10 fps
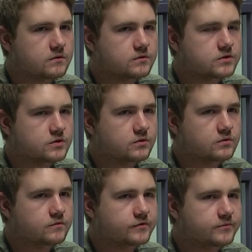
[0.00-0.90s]
So
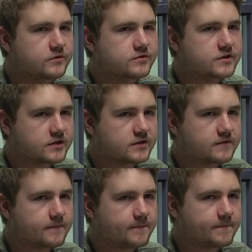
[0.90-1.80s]
for music,
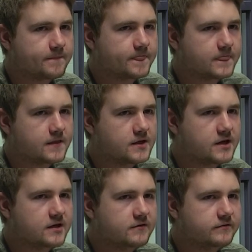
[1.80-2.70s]

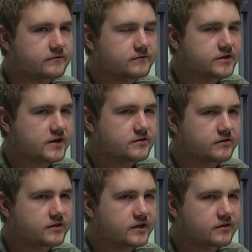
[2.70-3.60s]
I tend to
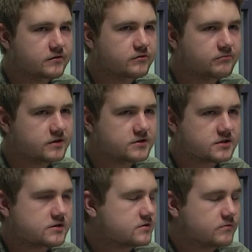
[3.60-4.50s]
like the remix
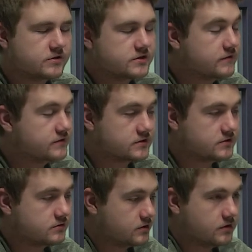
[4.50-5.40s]
because the ones I listen
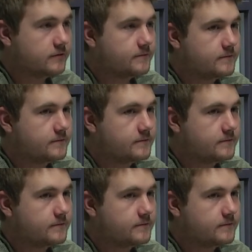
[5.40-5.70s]
to are good.